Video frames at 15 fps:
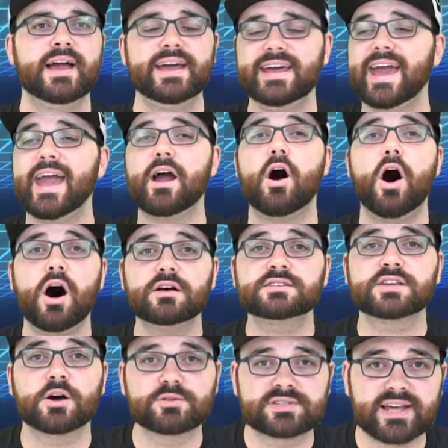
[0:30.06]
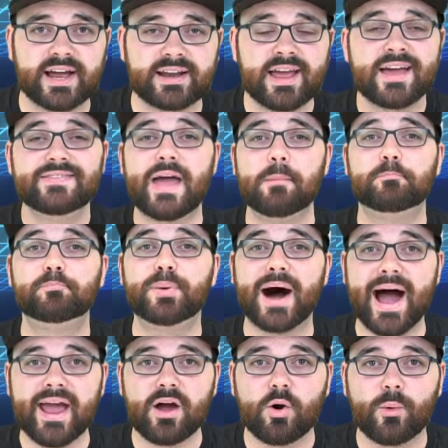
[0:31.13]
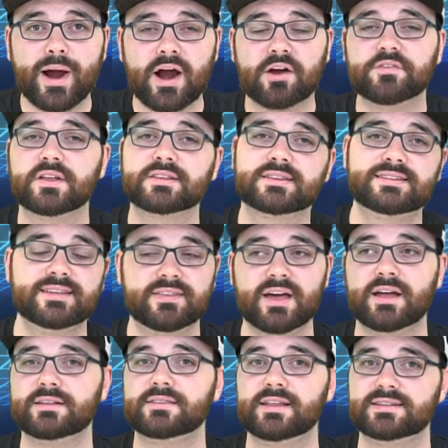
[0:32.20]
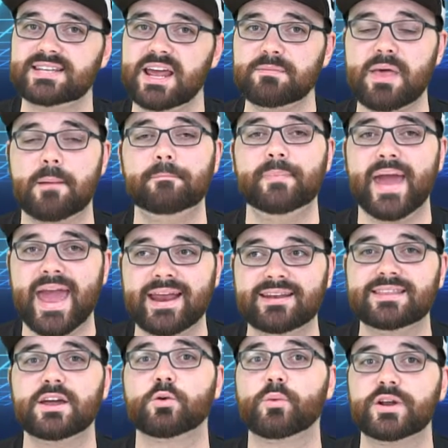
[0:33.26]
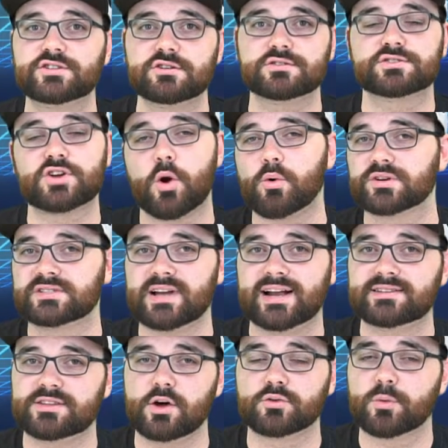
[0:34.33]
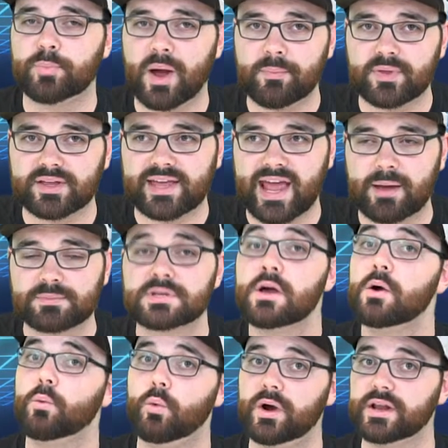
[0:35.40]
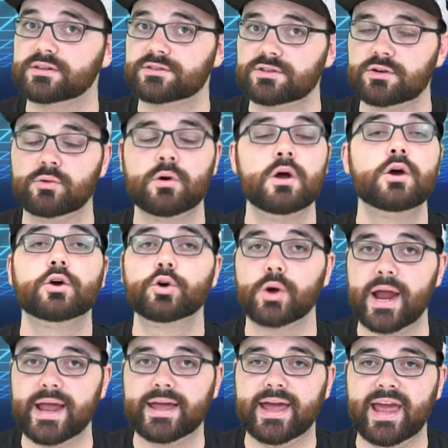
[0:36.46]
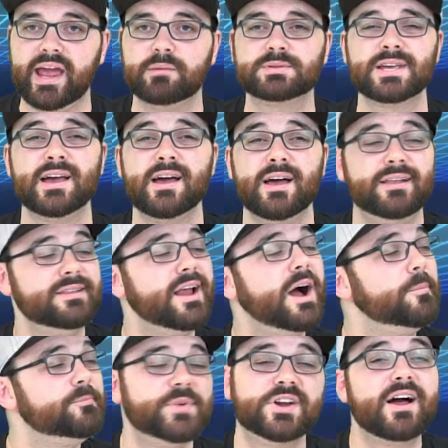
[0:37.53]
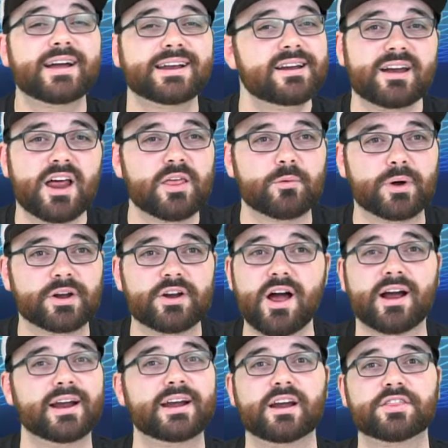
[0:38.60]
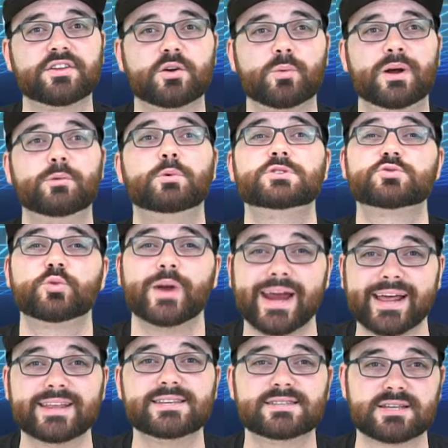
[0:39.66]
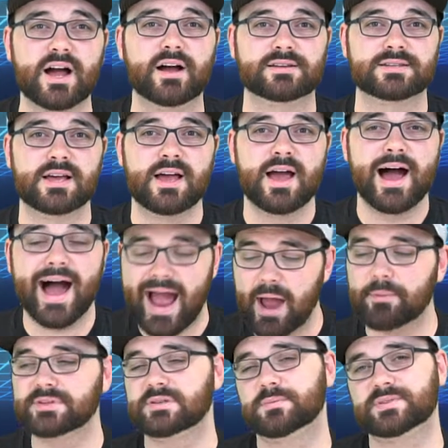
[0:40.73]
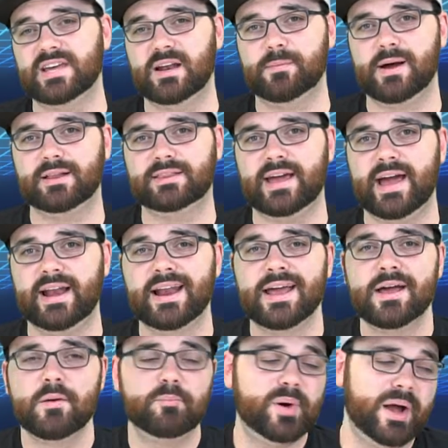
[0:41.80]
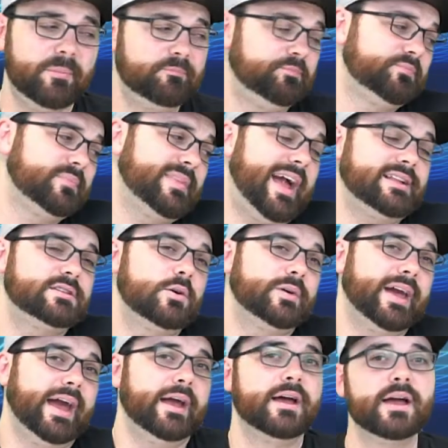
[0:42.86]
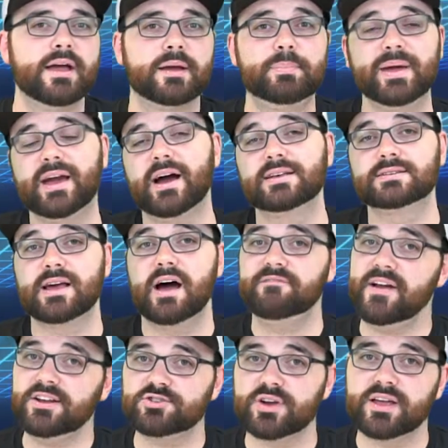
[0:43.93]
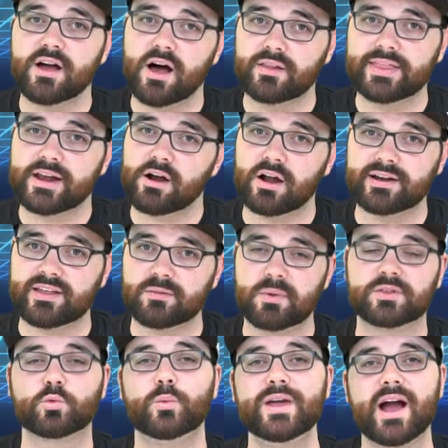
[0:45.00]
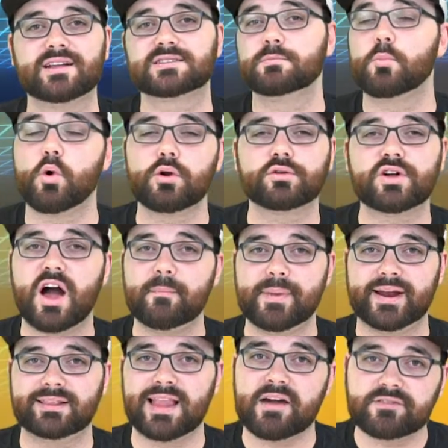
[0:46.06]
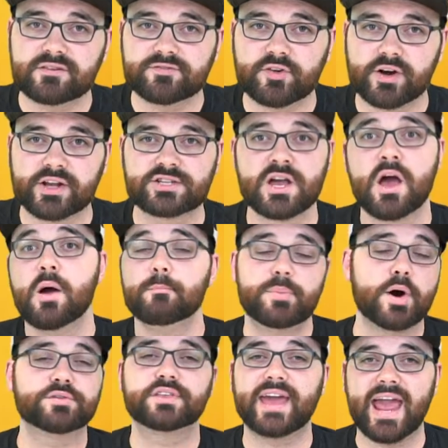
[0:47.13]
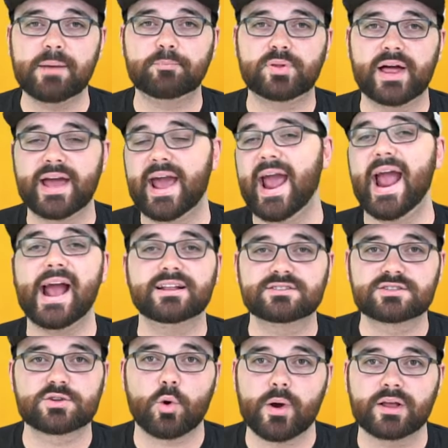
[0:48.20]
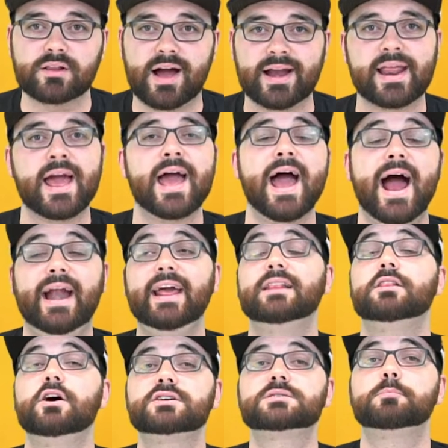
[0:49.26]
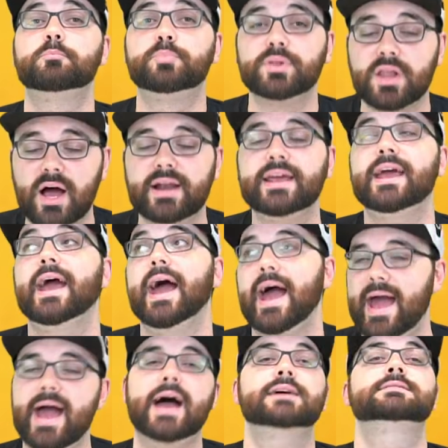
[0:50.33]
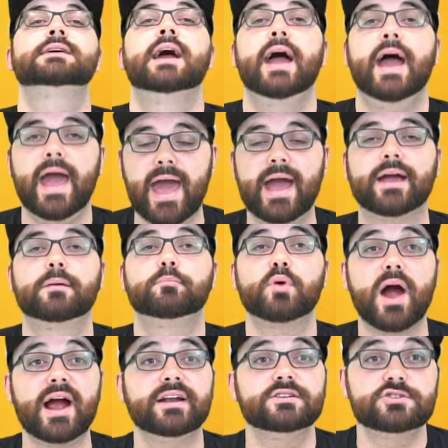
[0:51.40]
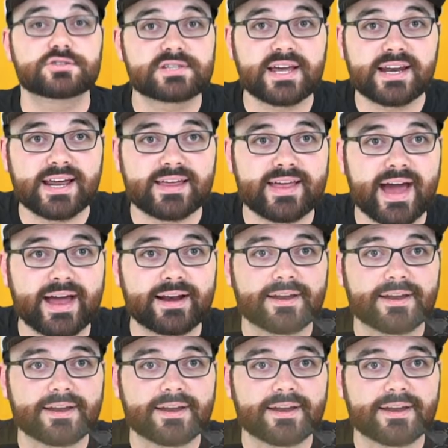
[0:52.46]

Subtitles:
EA also said that BioWare, the team that made the original Star Wars Knights of the Old Republic games, 1 and 2, great games. No, you're not getting another one. You're not going to get a third one, which really sucks. I was upset about that, but that's okay. Because eventually, later on down the month, we got some Mortal Kombat 11 footage, both gameplay and storyline, and it looks bloody as heck. Brian, did you see any of that?